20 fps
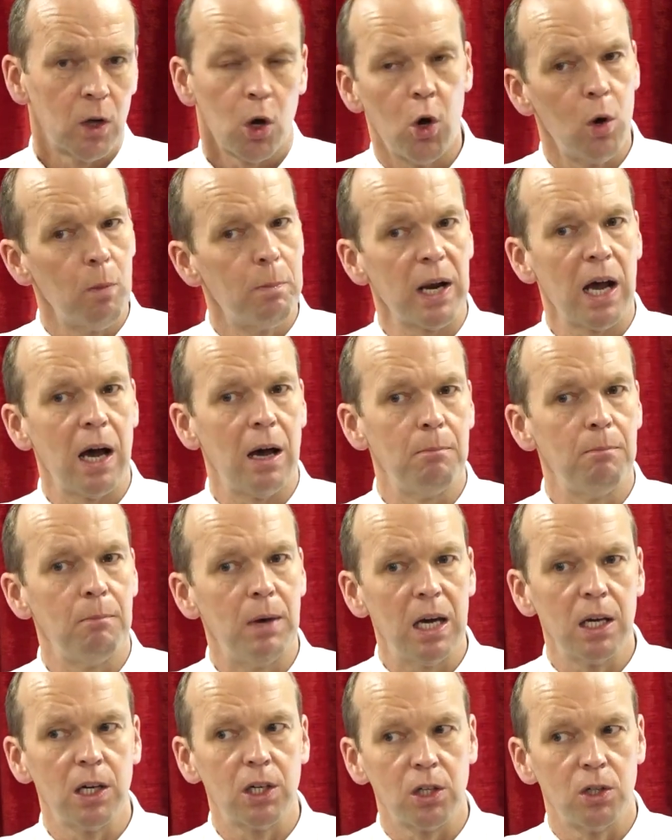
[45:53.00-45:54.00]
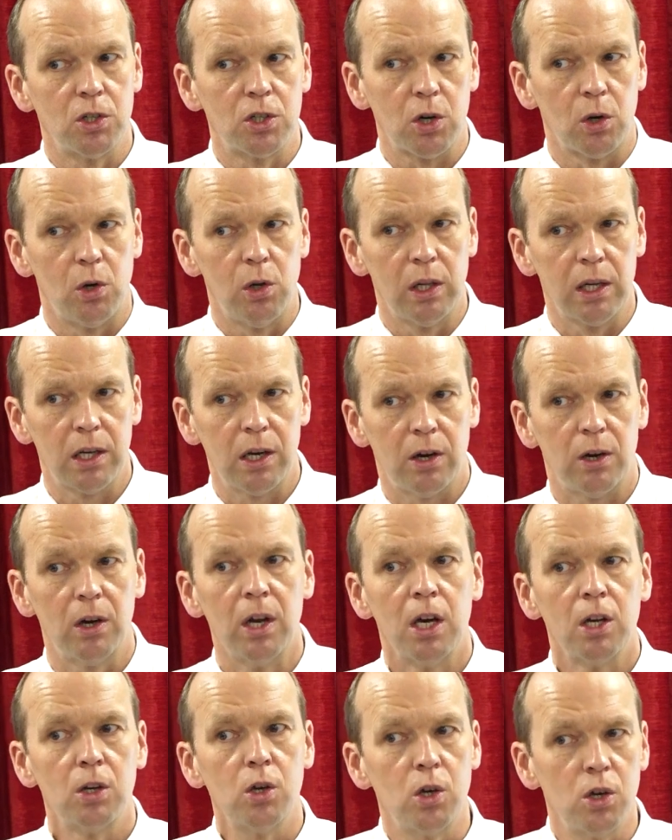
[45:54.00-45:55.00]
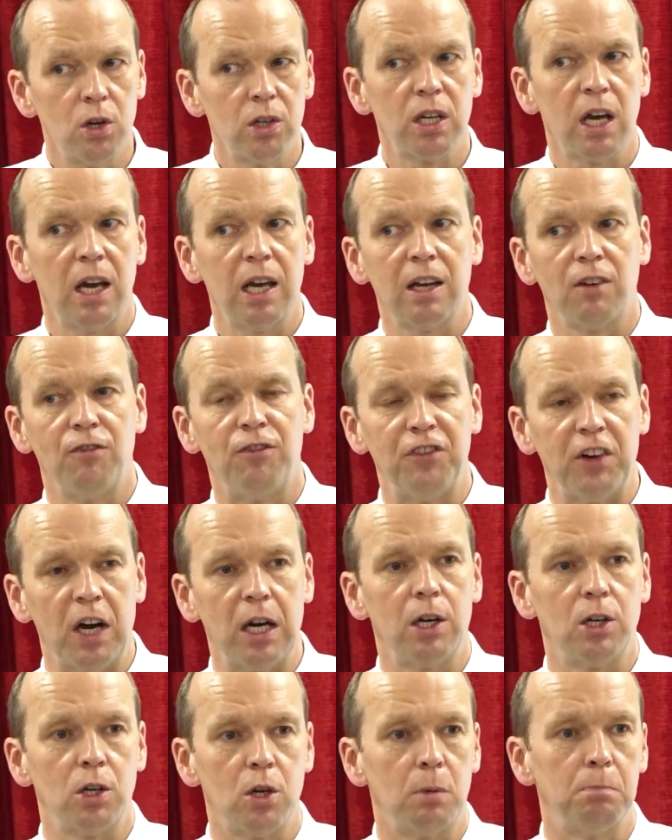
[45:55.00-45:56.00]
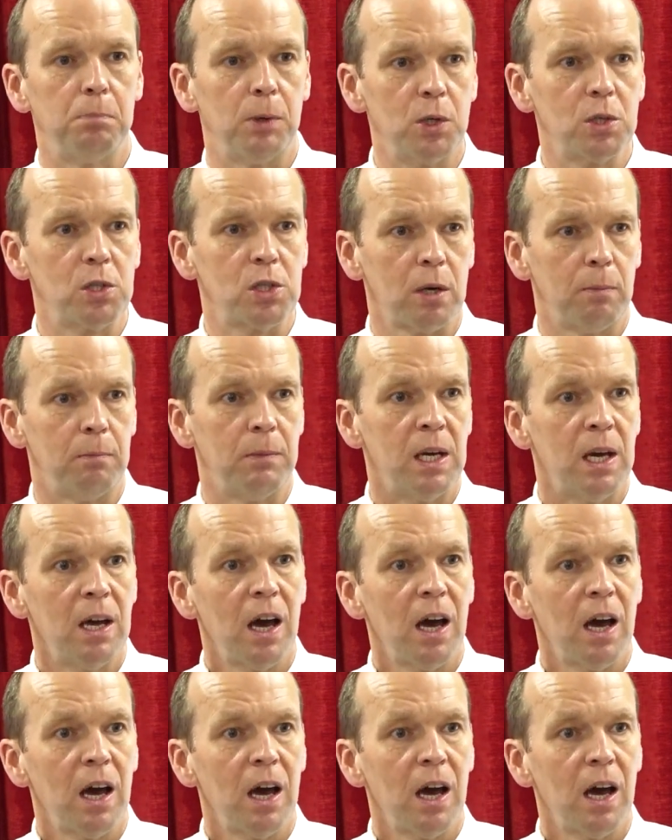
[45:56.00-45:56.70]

Oh, but I'm in control here. No, you're taking fire in your bosom,